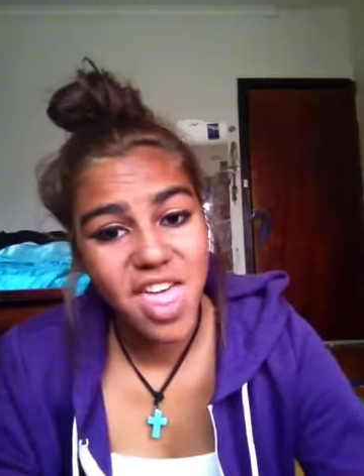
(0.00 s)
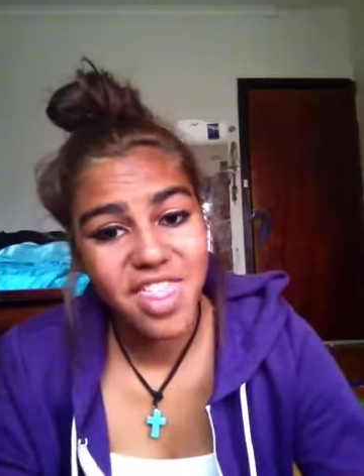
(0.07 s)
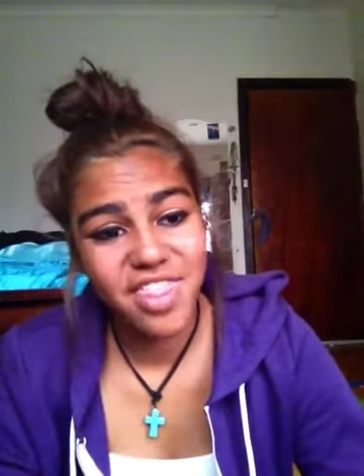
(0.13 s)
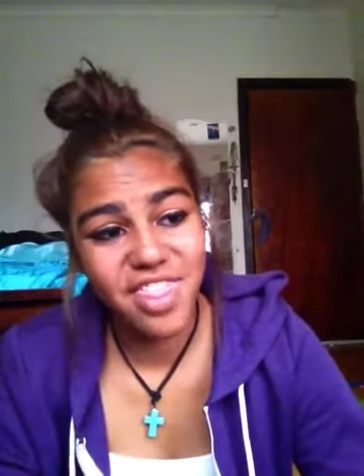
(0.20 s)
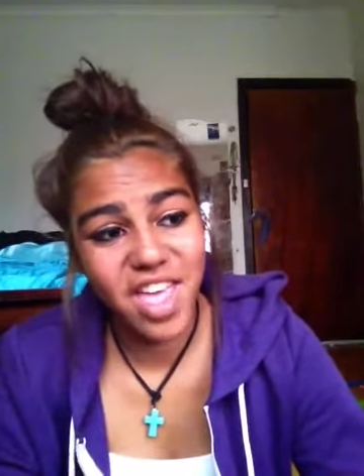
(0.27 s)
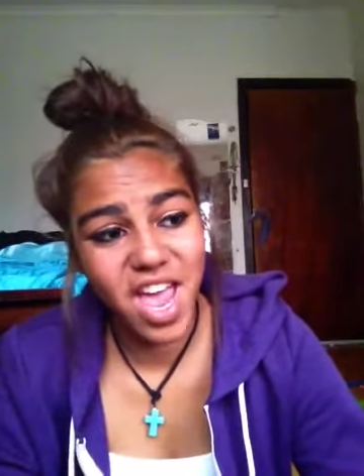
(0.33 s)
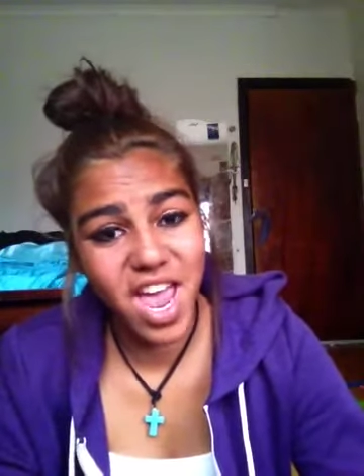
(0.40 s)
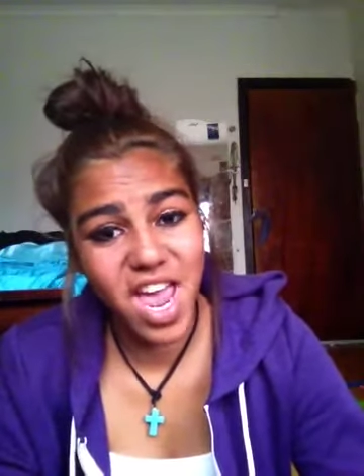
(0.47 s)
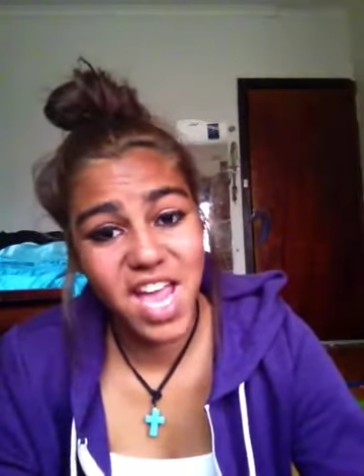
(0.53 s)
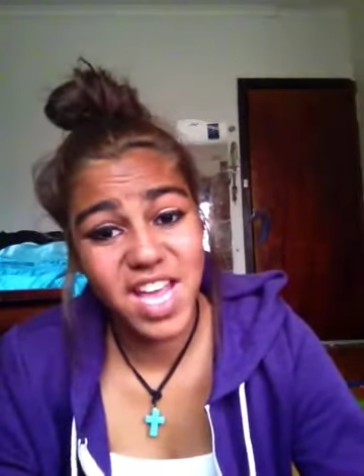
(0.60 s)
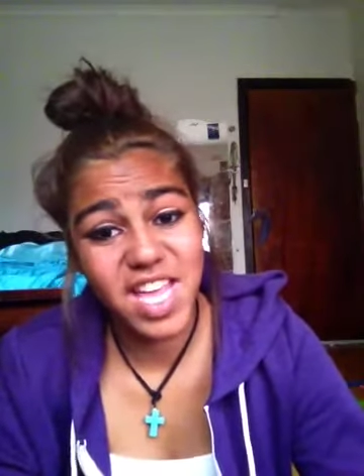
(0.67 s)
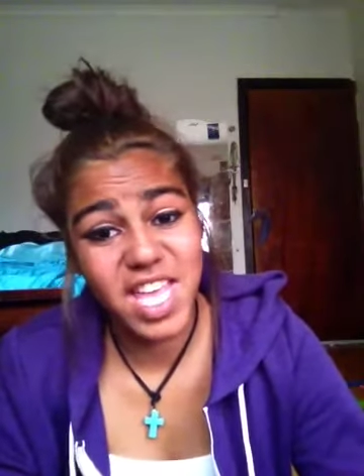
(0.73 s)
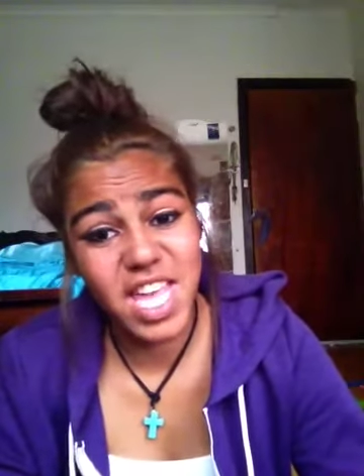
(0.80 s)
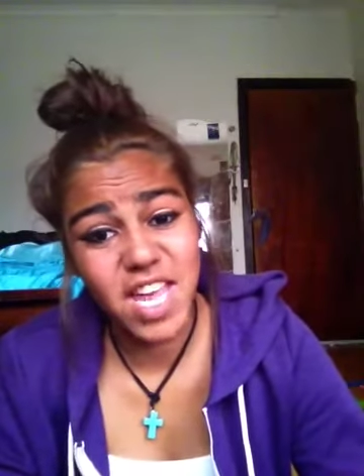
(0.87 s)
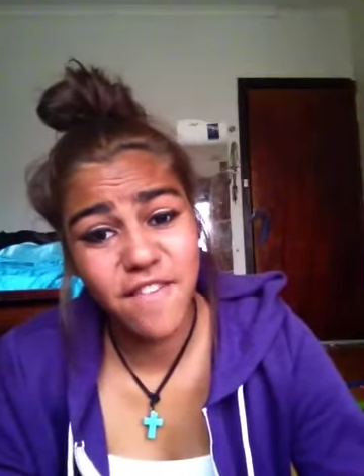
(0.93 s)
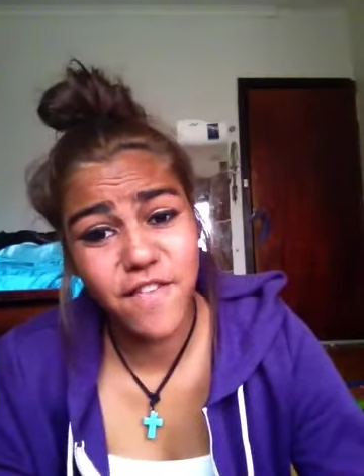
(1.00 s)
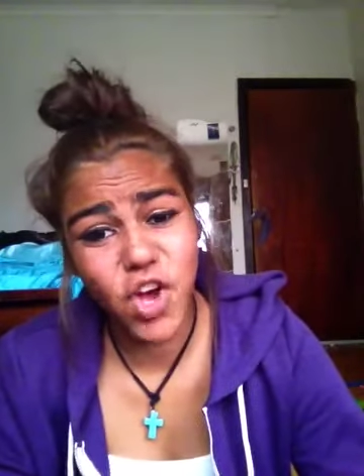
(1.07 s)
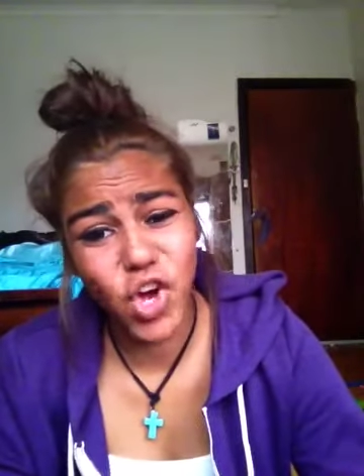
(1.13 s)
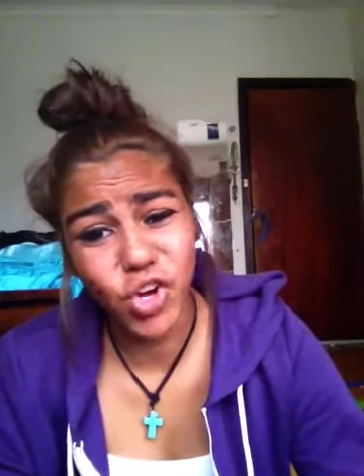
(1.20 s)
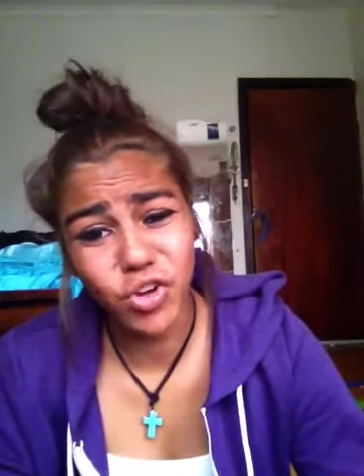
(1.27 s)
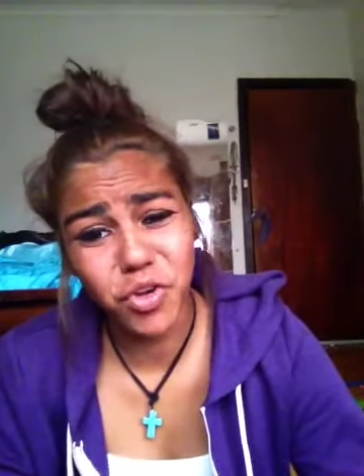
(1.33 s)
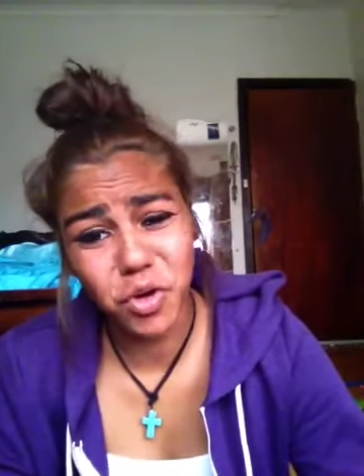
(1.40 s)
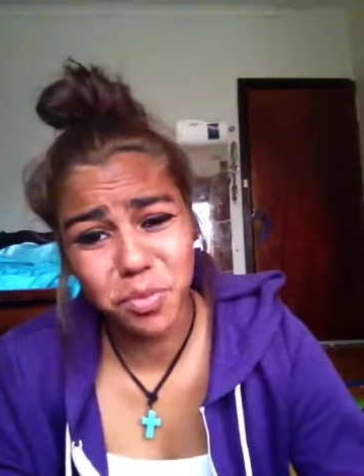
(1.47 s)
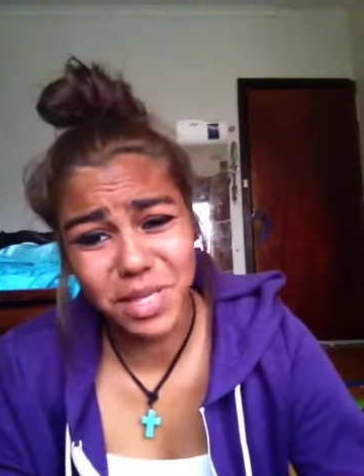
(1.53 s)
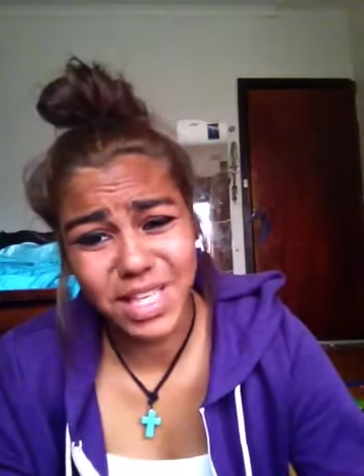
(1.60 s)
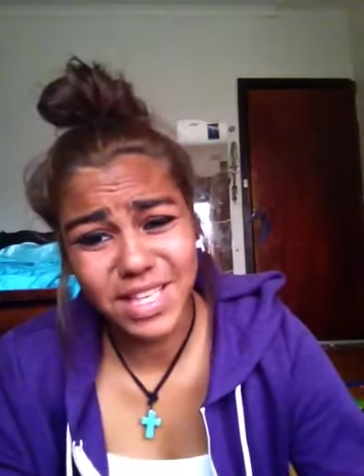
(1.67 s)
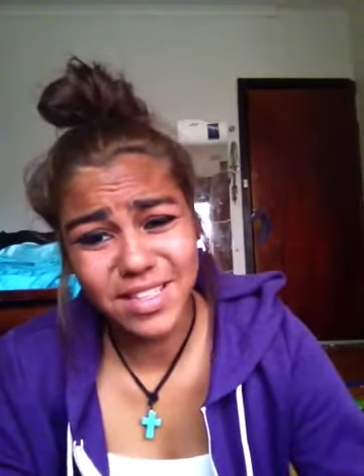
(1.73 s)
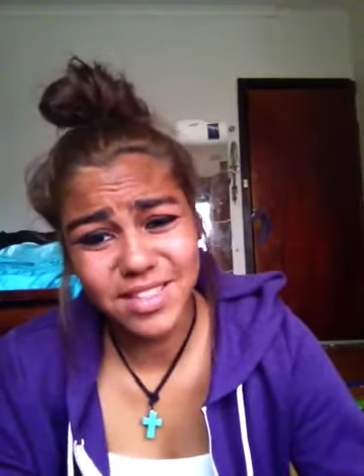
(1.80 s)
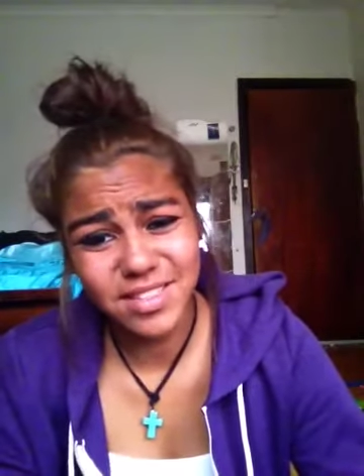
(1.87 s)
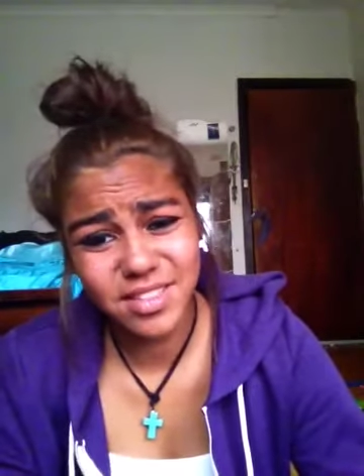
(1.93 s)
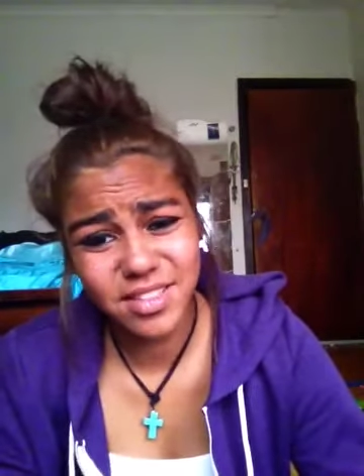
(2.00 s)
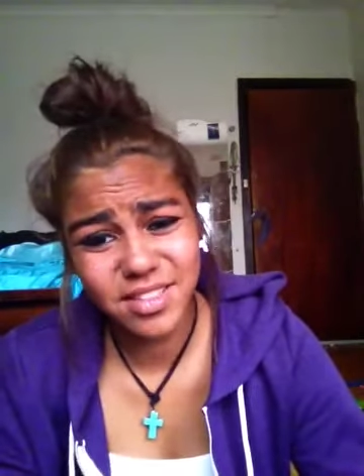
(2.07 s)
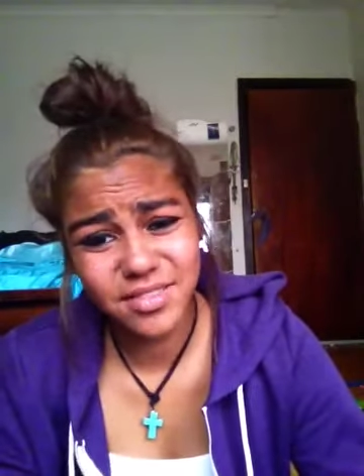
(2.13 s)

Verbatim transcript: They give gobbies.